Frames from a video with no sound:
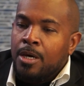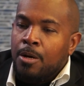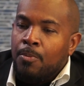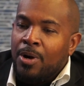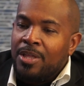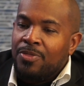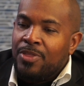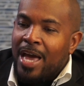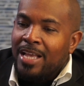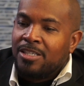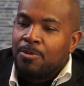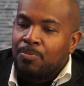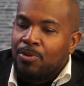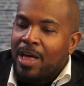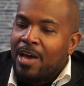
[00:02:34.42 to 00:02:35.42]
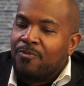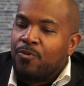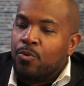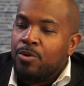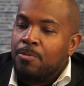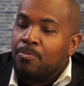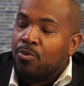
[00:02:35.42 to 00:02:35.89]
But that's a
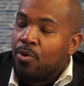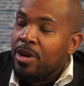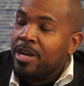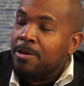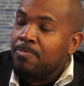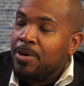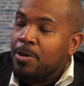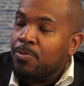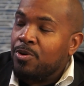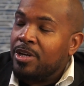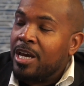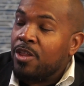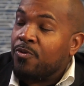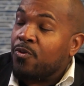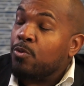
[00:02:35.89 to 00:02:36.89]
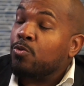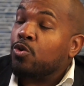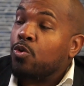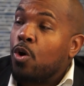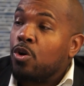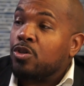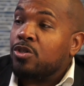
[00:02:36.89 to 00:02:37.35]
platform to bring people together from
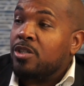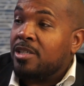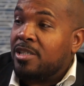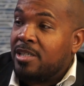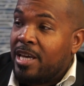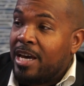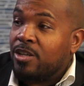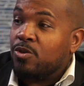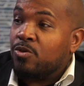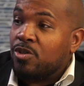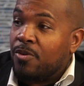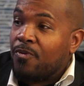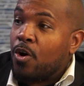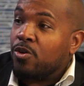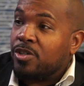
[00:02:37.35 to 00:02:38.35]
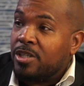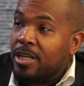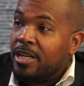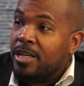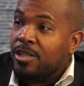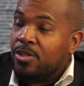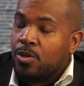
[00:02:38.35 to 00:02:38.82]
across the sectors of our
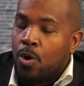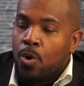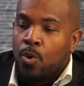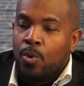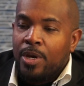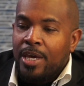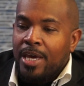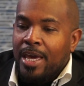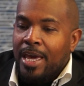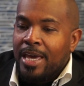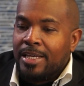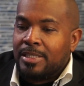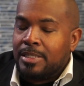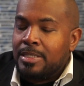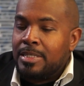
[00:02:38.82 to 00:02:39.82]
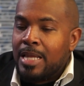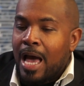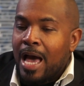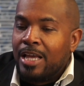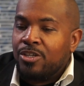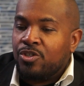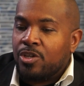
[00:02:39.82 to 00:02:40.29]
city. So it's
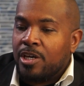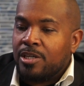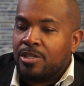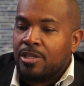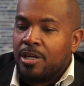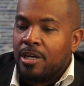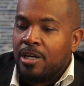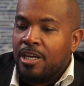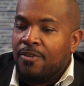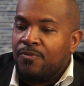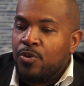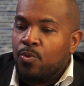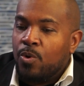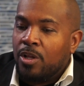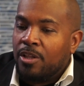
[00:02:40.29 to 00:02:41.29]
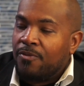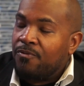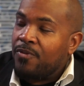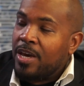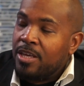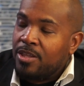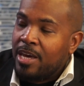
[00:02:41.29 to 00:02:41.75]
not just, if you will, a
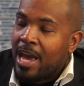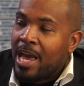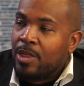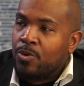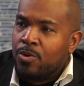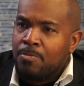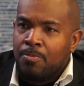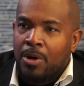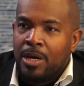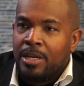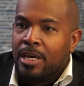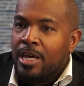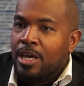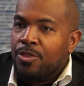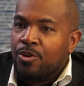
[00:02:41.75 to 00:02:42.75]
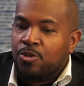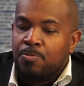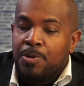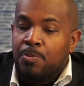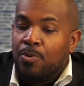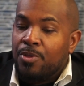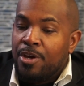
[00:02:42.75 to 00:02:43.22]
faith gathering, but there's
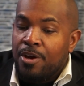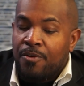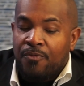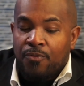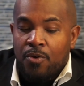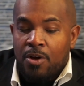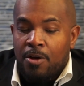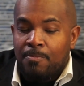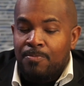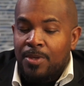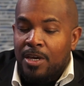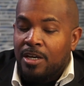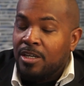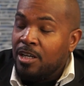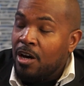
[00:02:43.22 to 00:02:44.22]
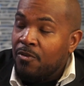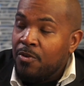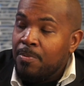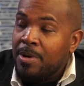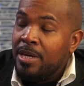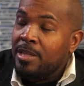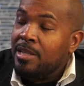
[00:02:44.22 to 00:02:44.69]
people there from
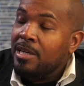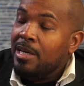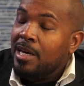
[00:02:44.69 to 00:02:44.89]
government,